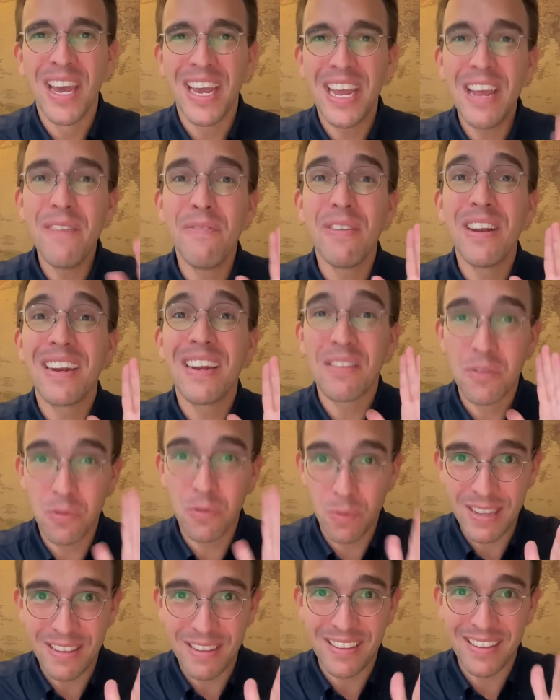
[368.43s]
Even the
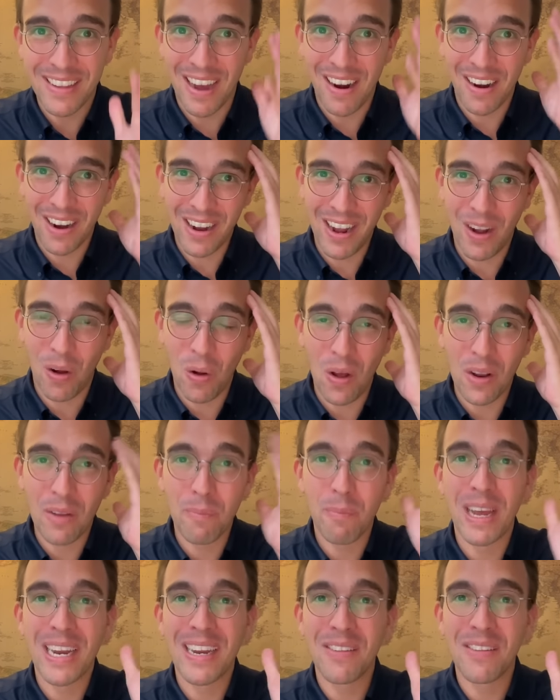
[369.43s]
Swiss are caught
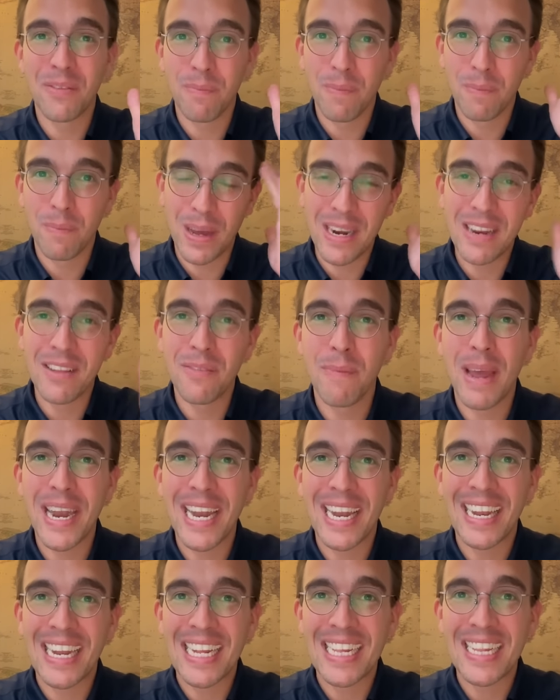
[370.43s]
by this
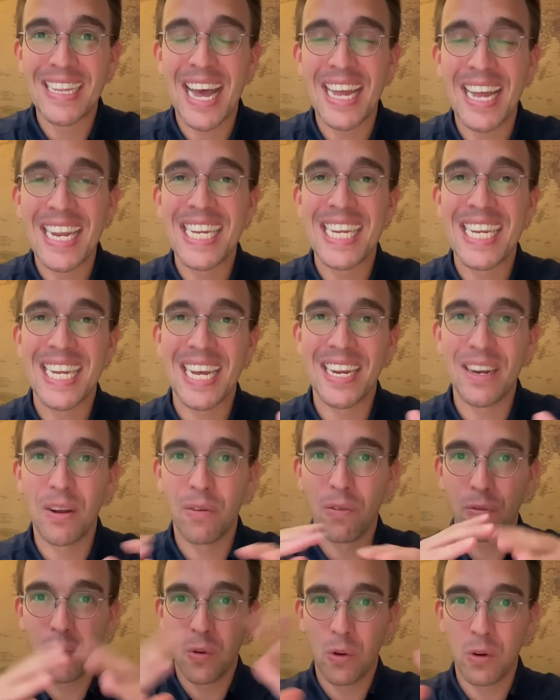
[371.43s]
mental insanity, and
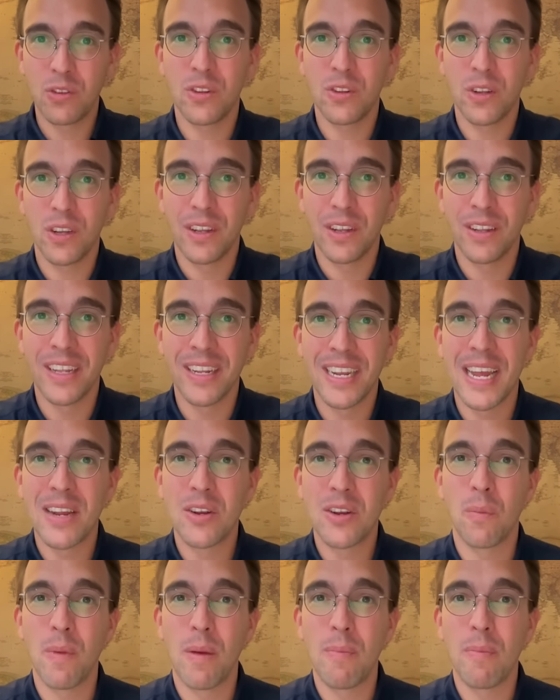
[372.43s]
of course the
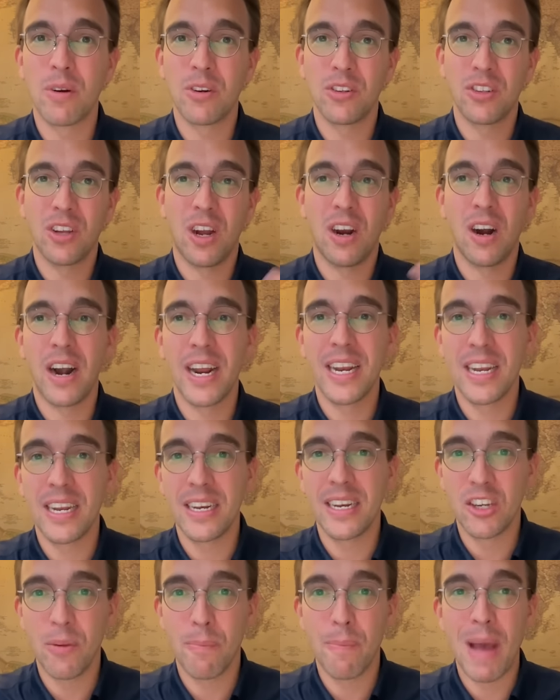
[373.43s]
NATO members are, and
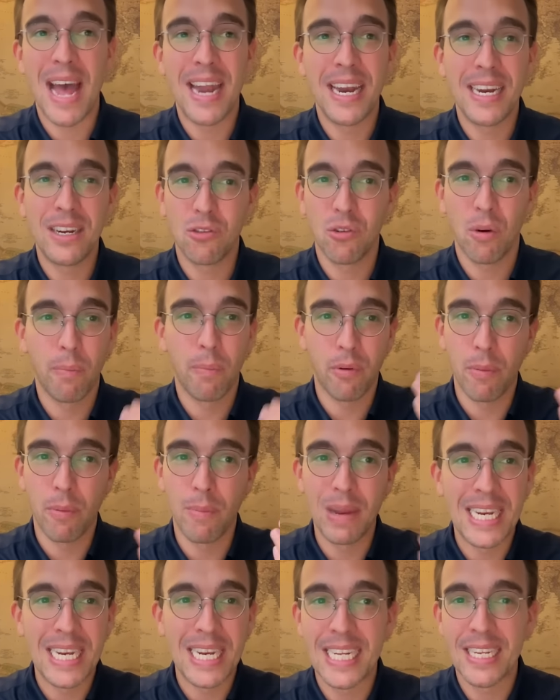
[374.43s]
in Japan
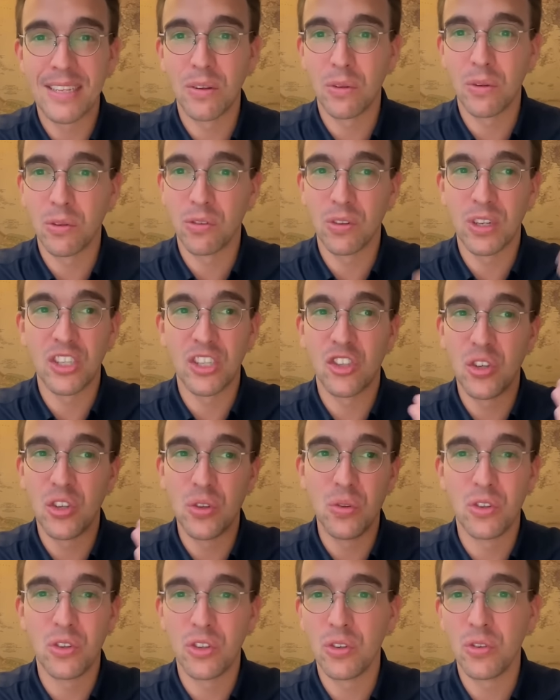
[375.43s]
interoperability is also this
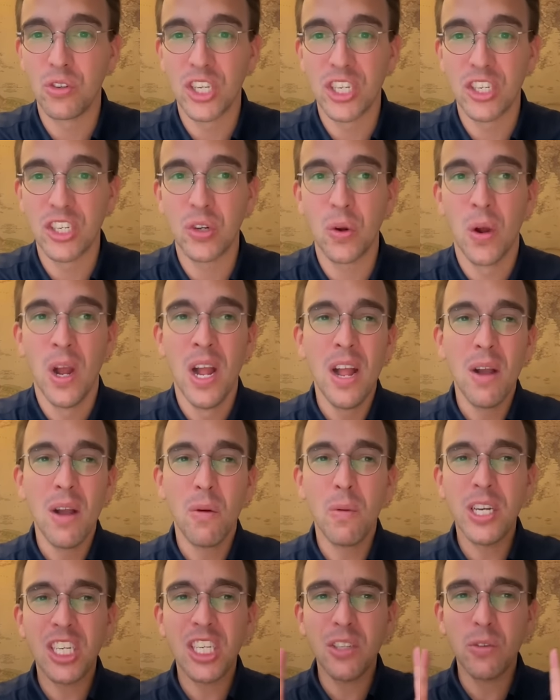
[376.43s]
huge issue,
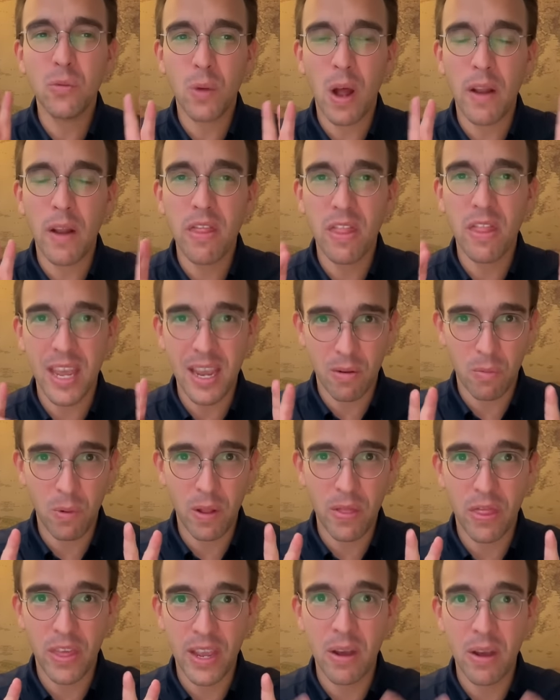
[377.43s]
which is one thing and
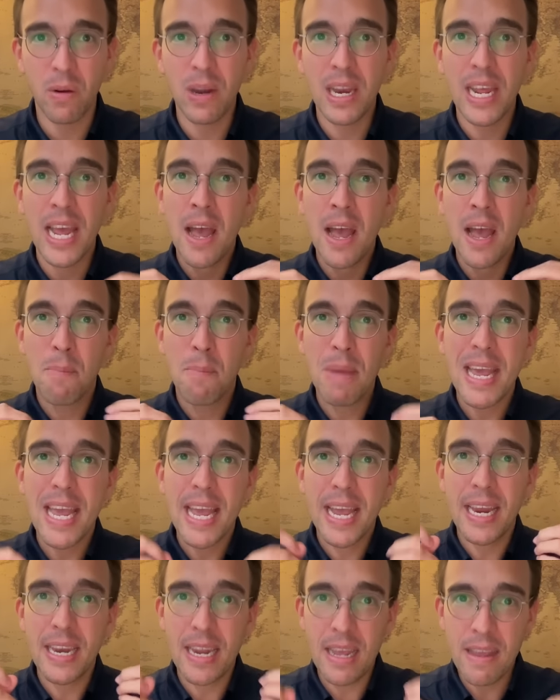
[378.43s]
one thing only,
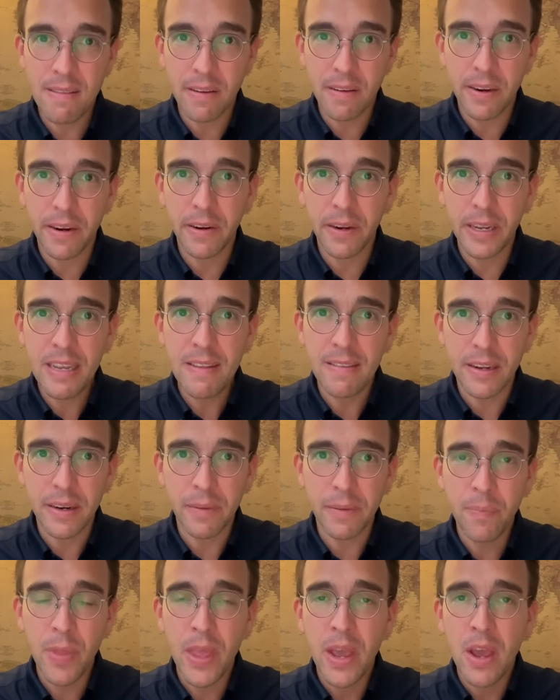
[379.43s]
making it
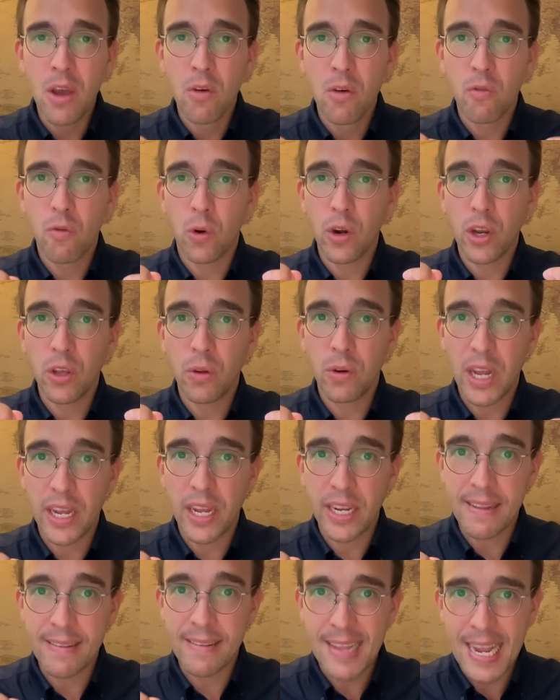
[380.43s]
easier for the
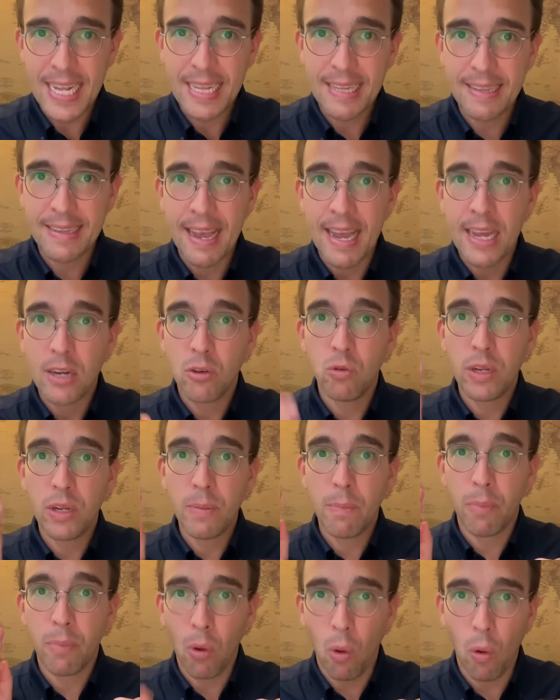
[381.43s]
United States to
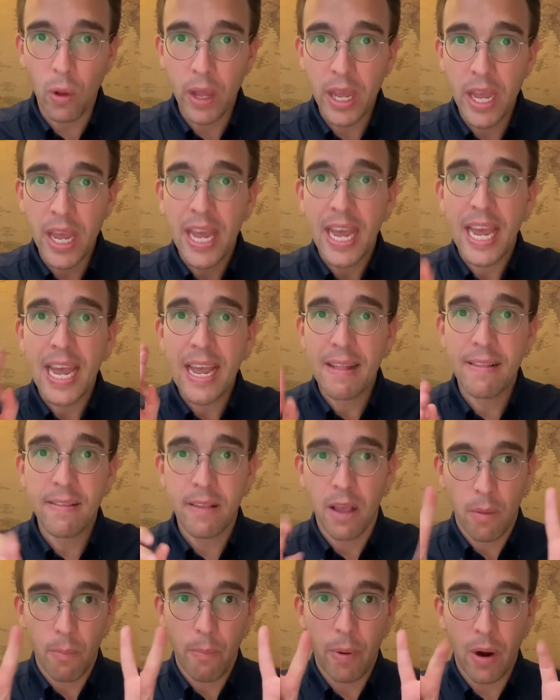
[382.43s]
deploy its
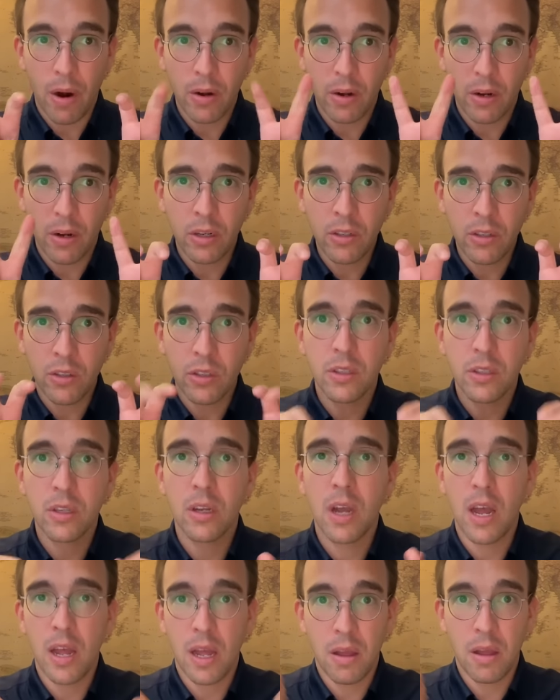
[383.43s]
partners
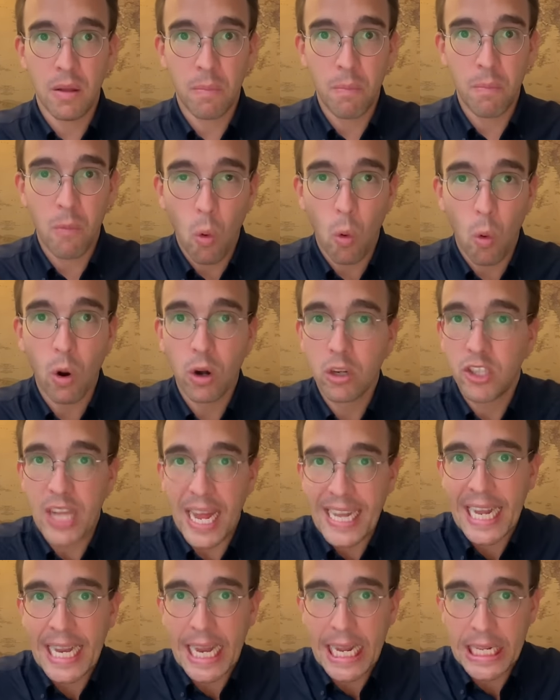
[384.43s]
or
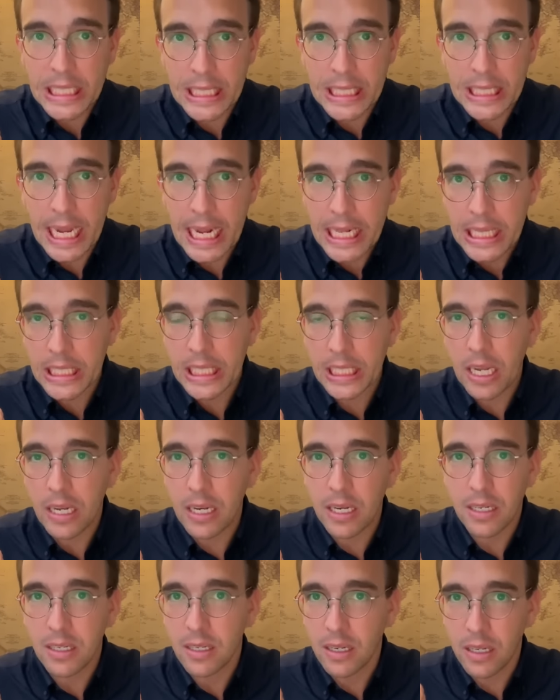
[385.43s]
satellite states
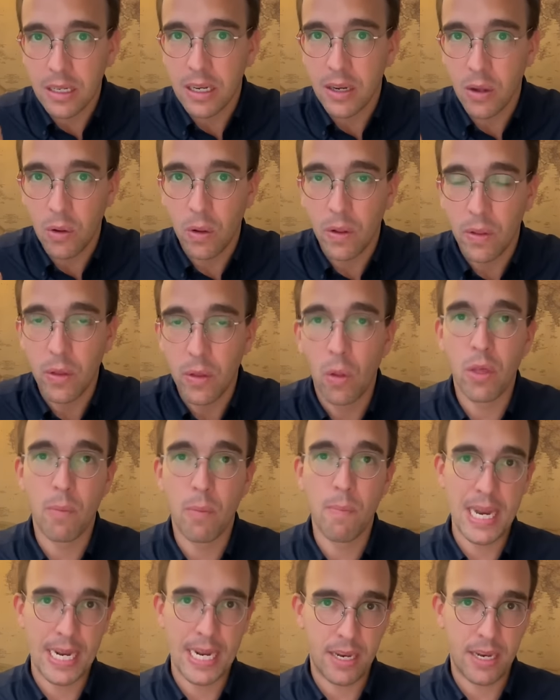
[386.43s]
and other
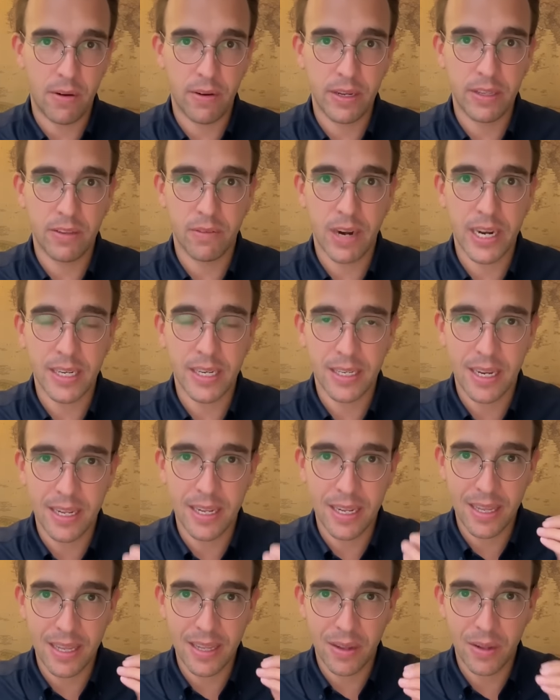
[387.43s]
militaries, right?
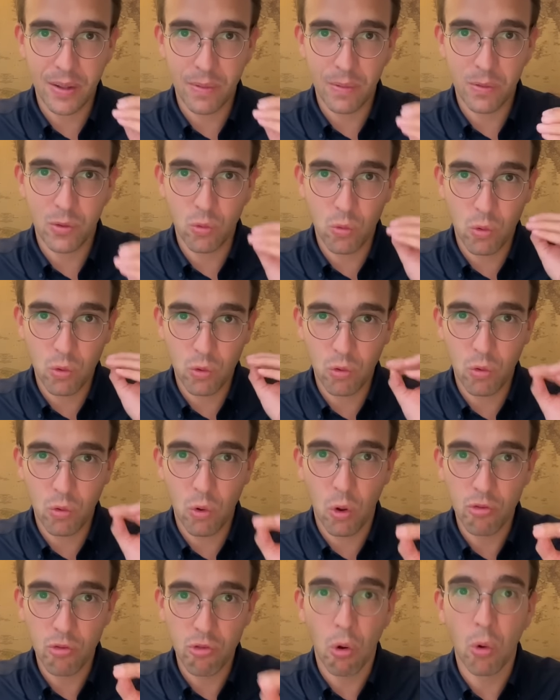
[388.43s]
To
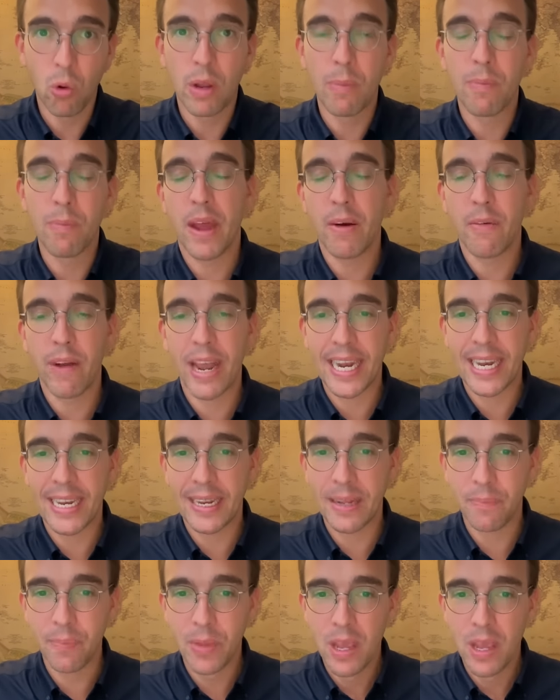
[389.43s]
control them
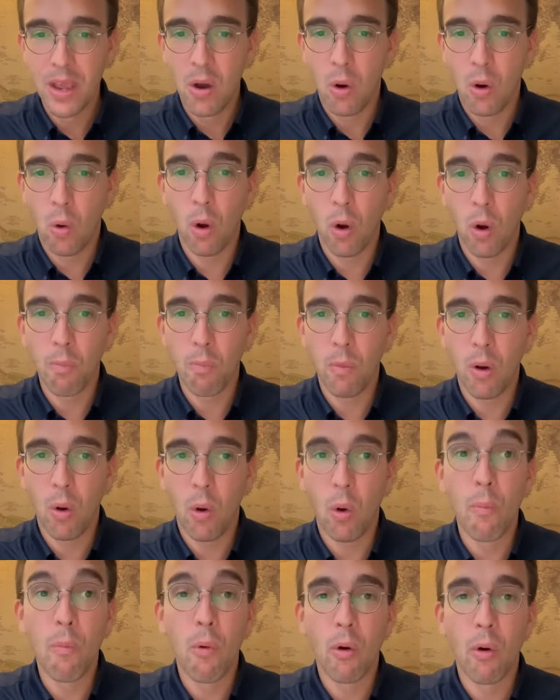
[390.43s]
directly
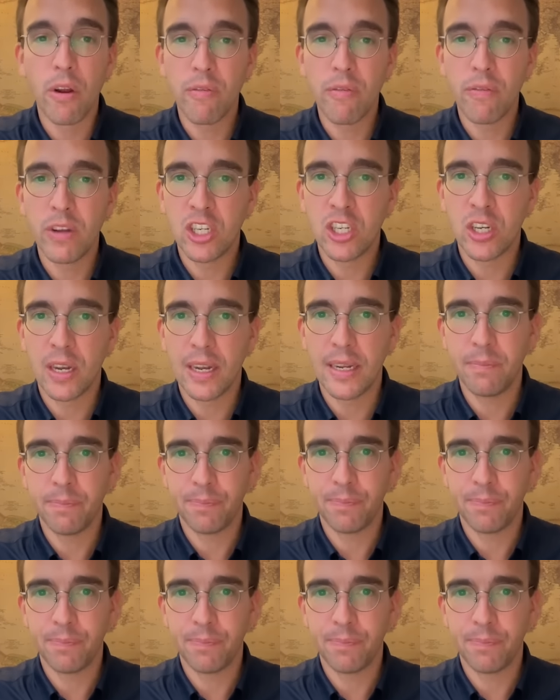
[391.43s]
or more efficiently.